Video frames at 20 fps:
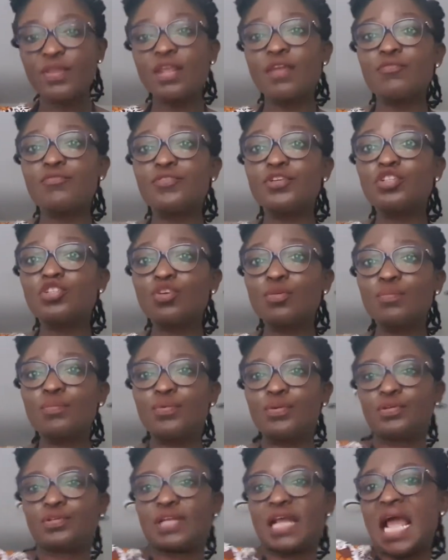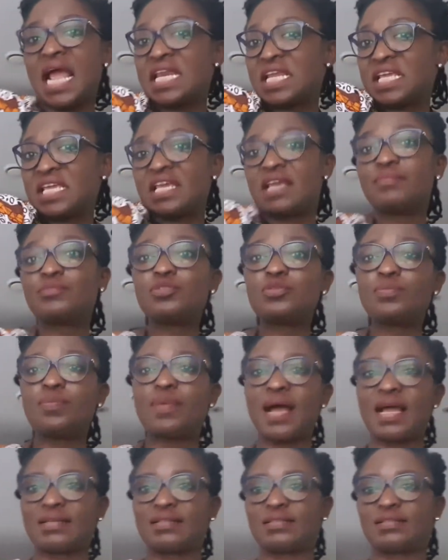vision board, and it came to
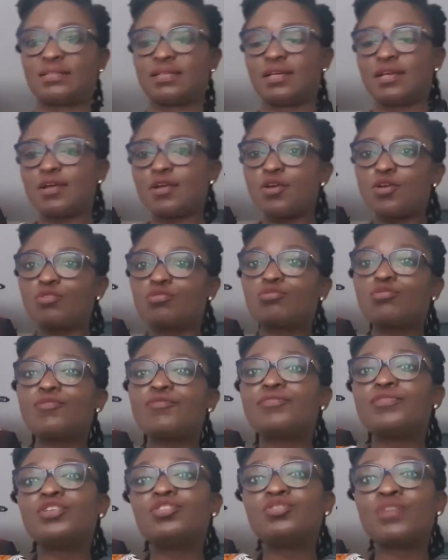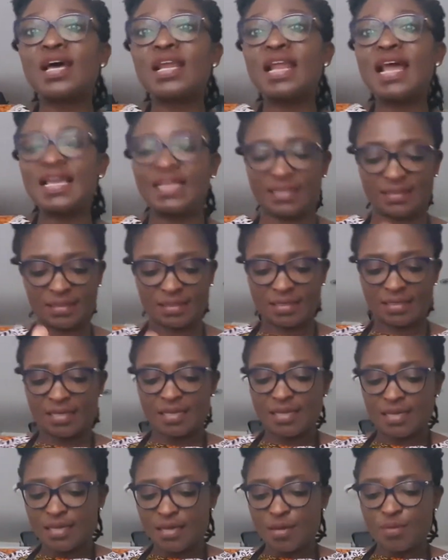pass. So visualize.
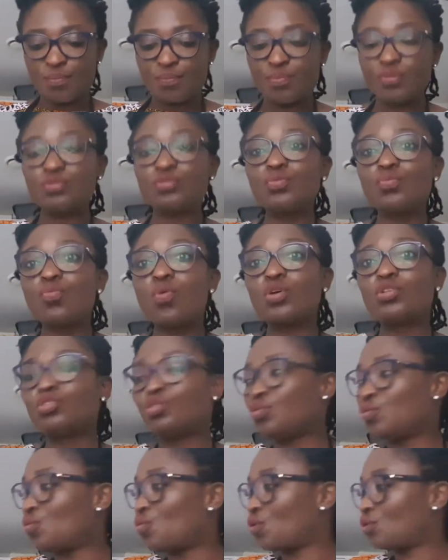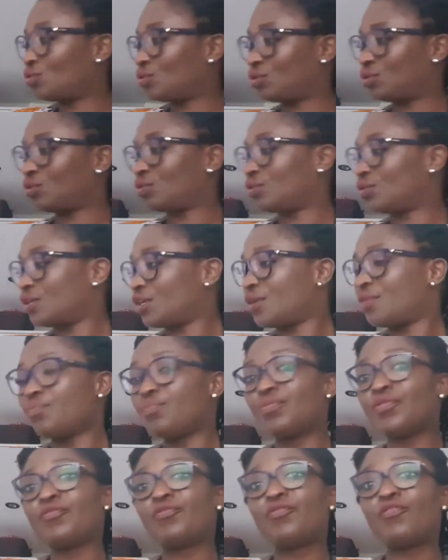Put what you want
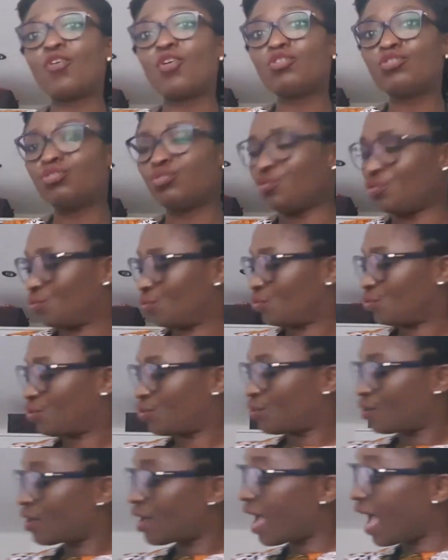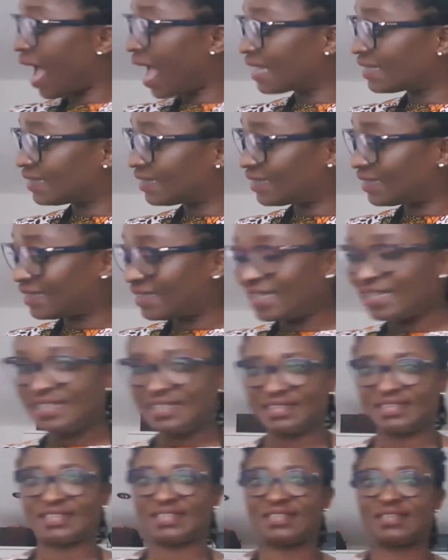before you and
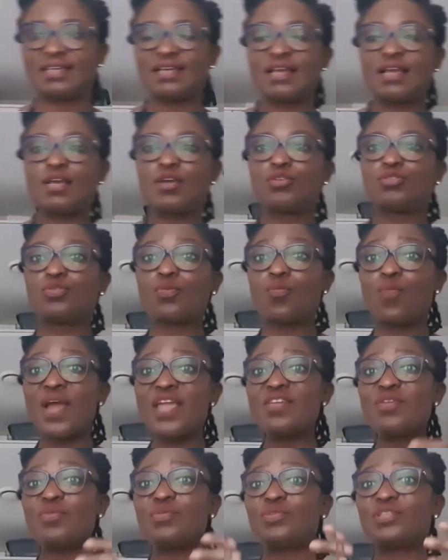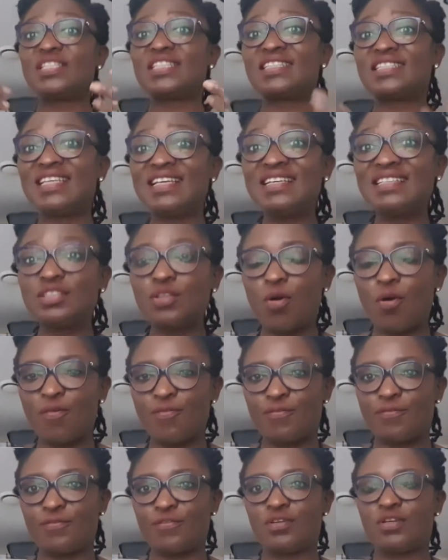see it. So when you see it
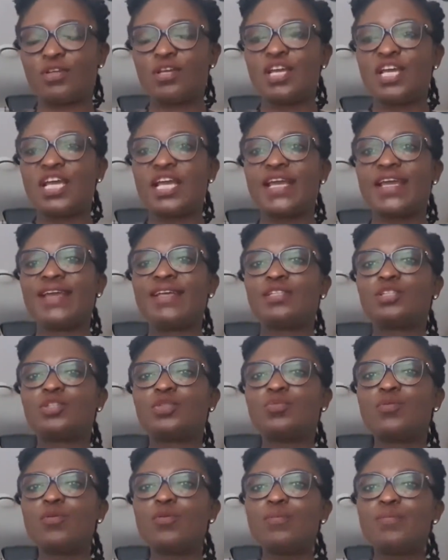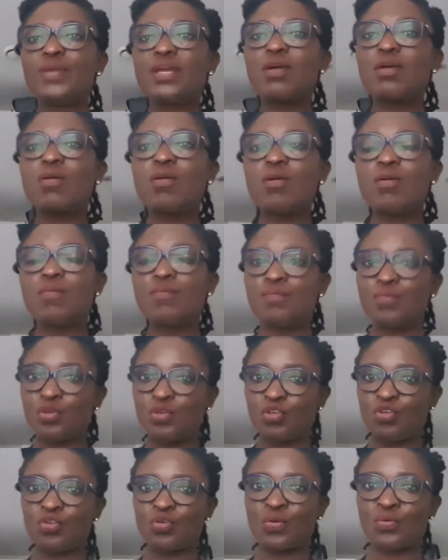often, it will become
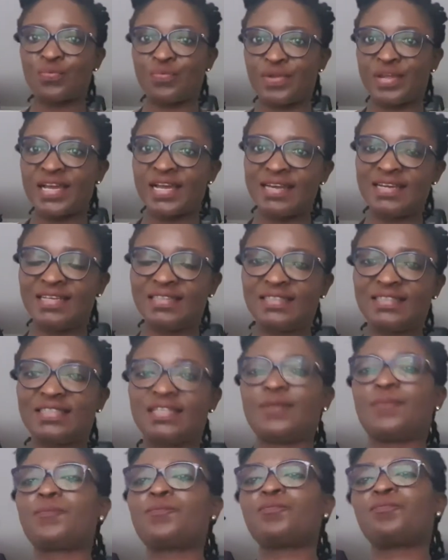your reality.